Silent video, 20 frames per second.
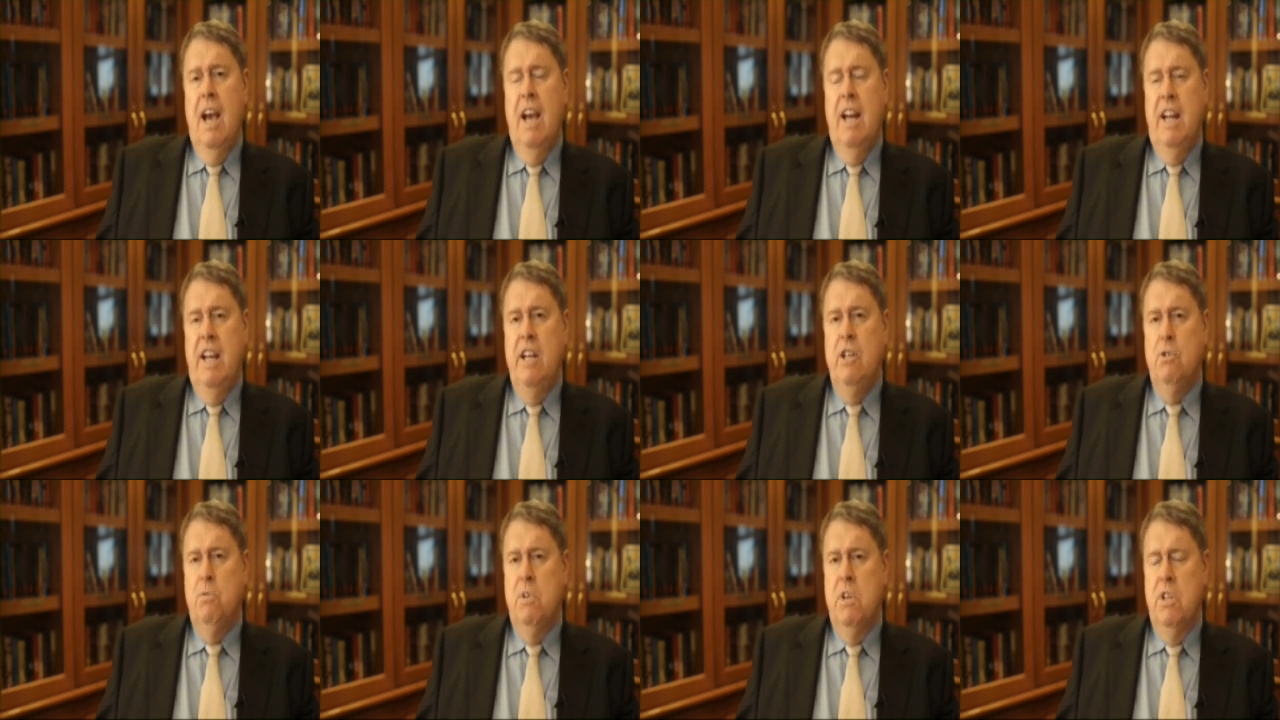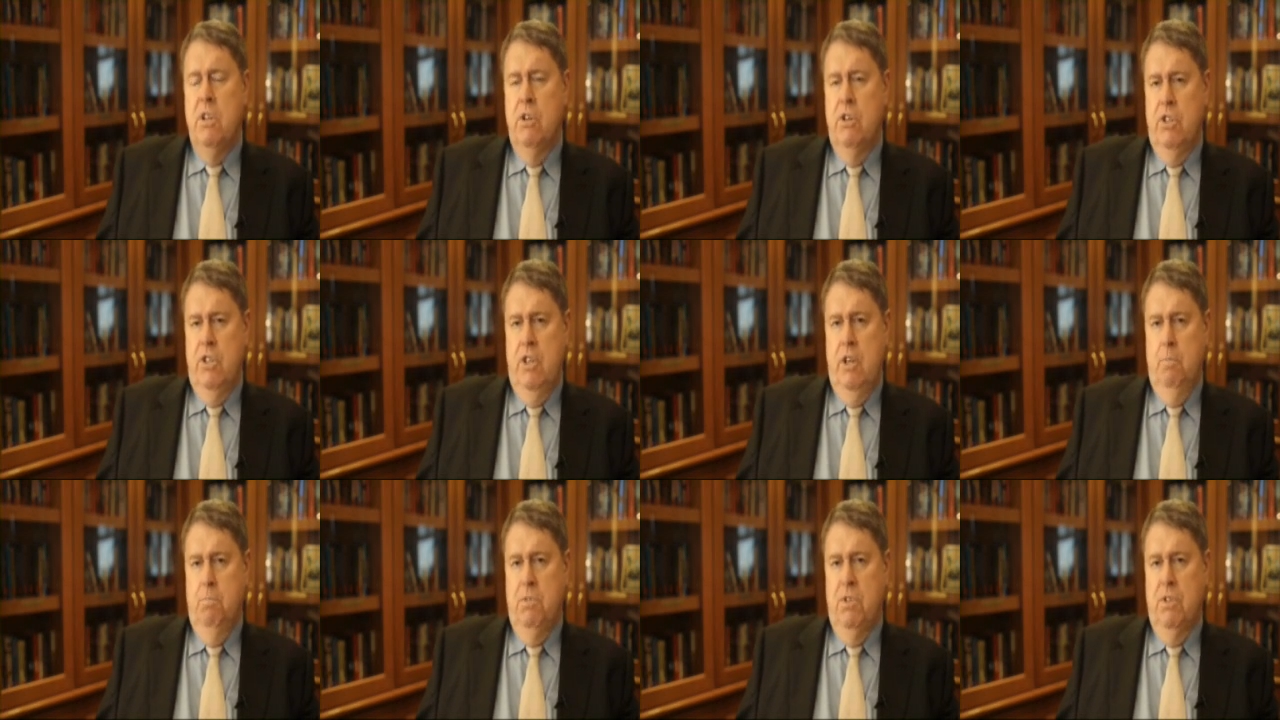And each one of those
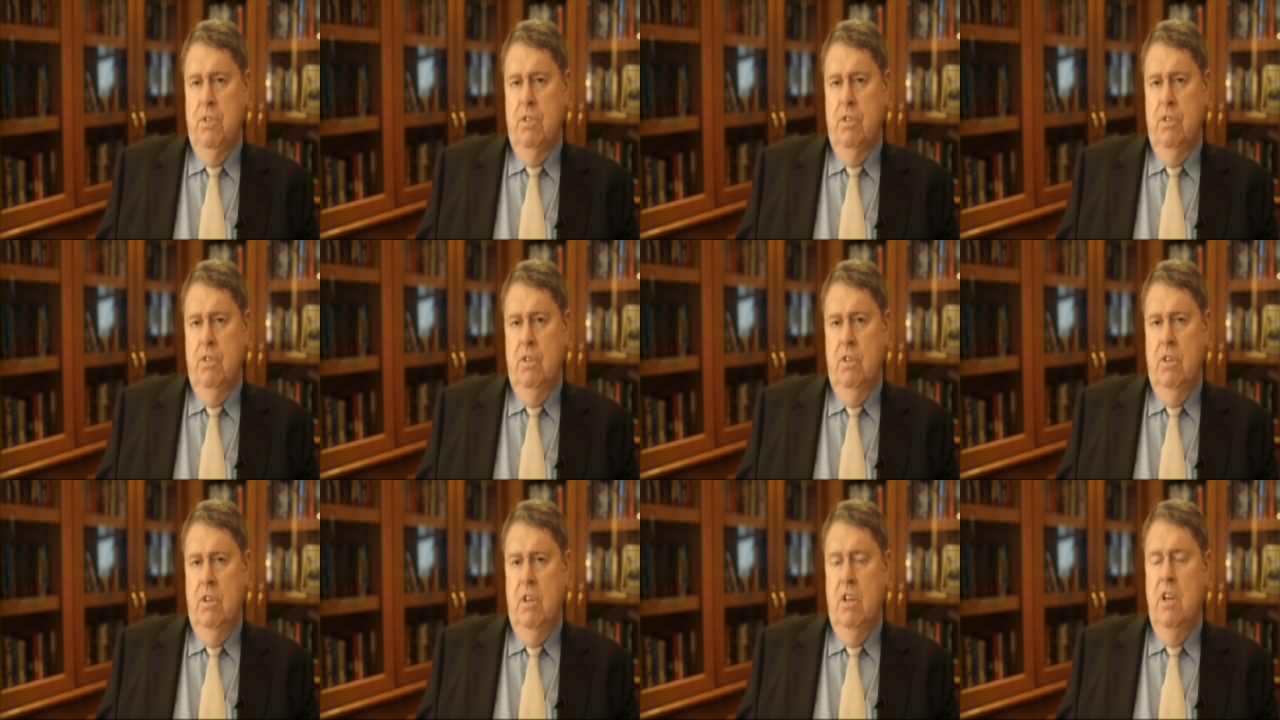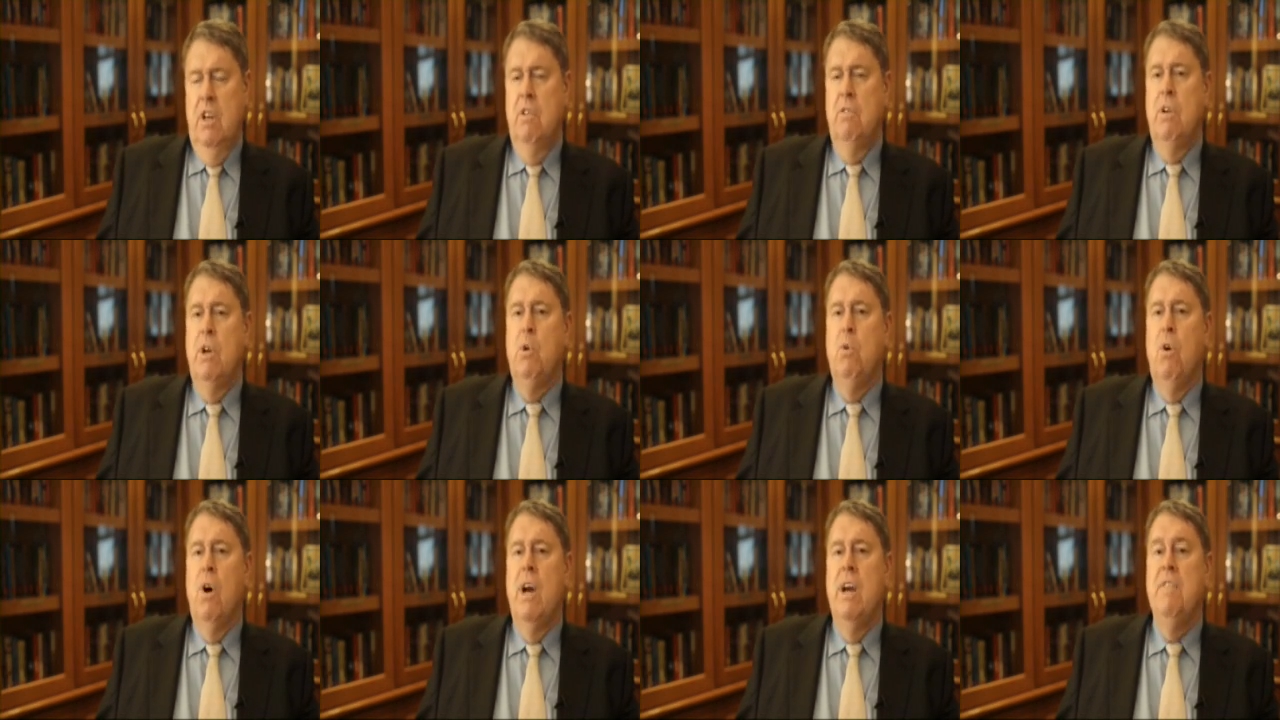ships, it
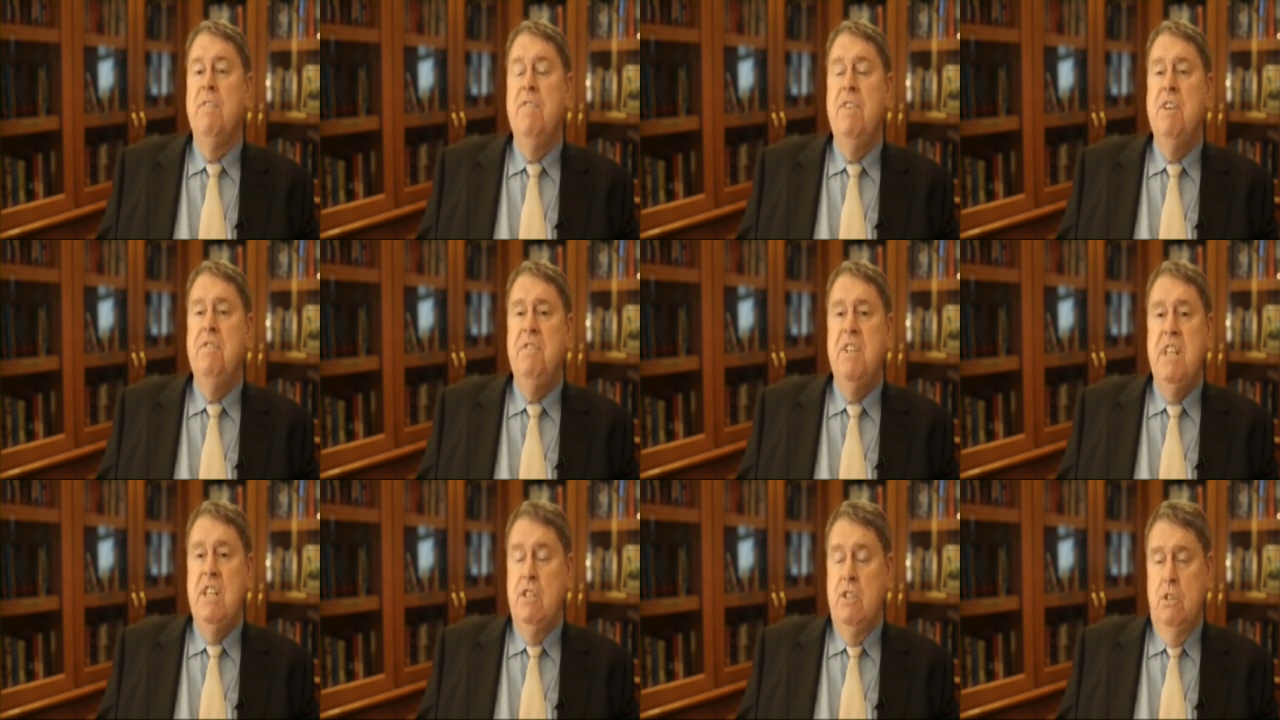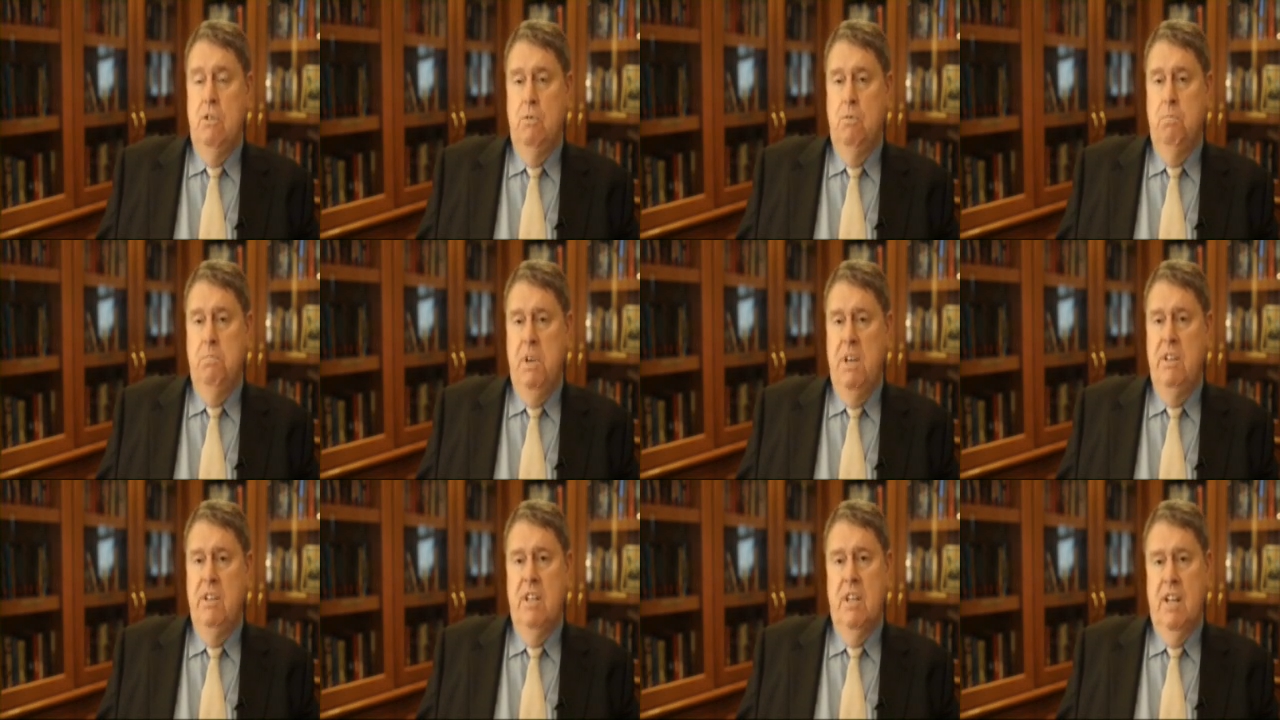required 52
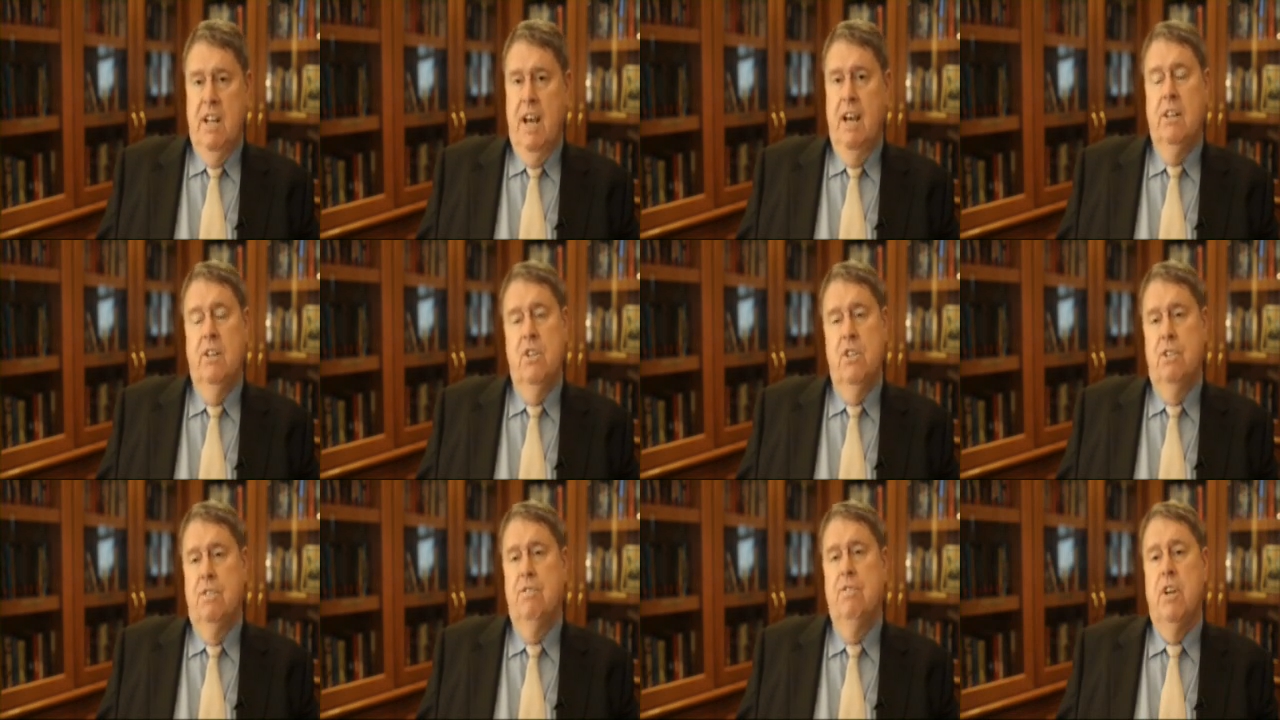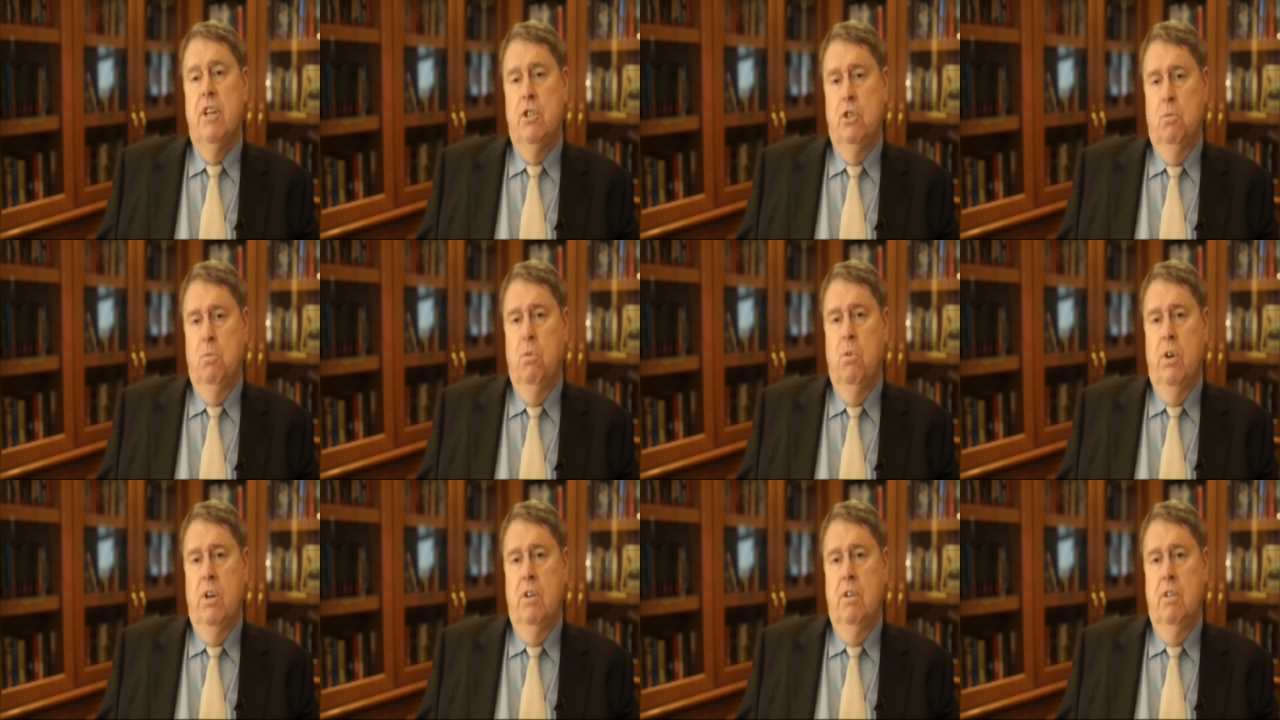million gallons of fresh
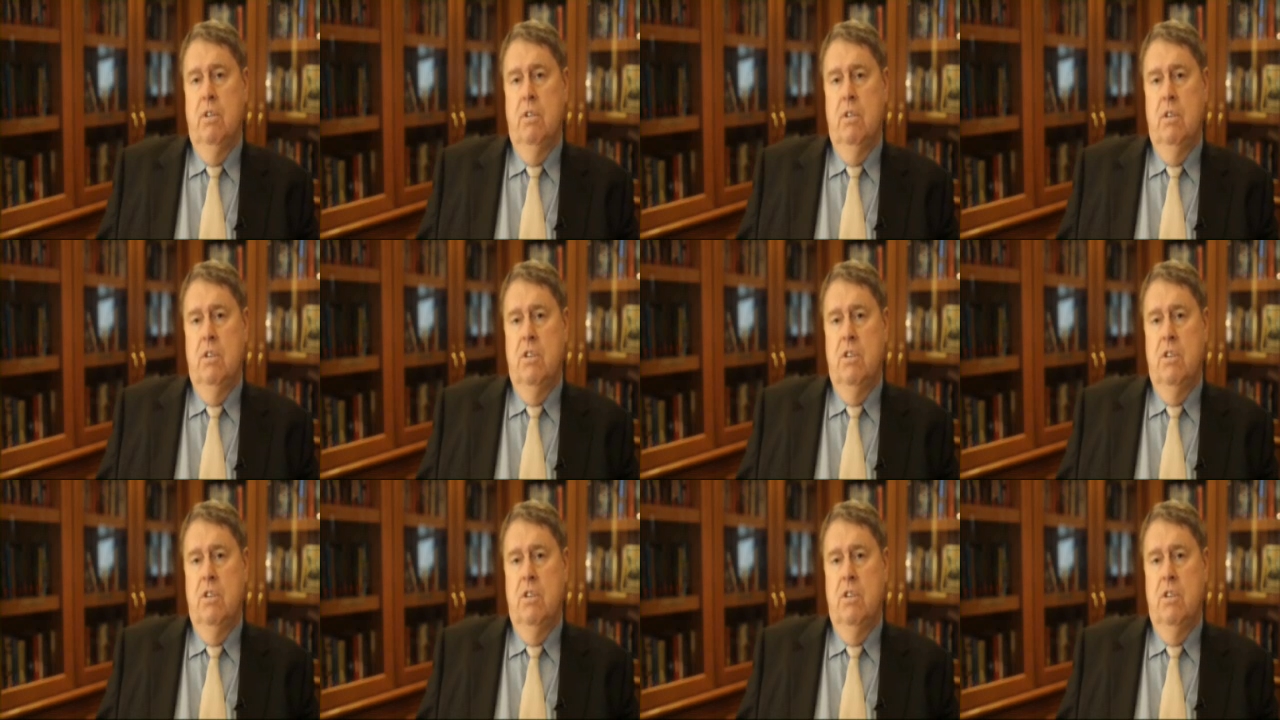water.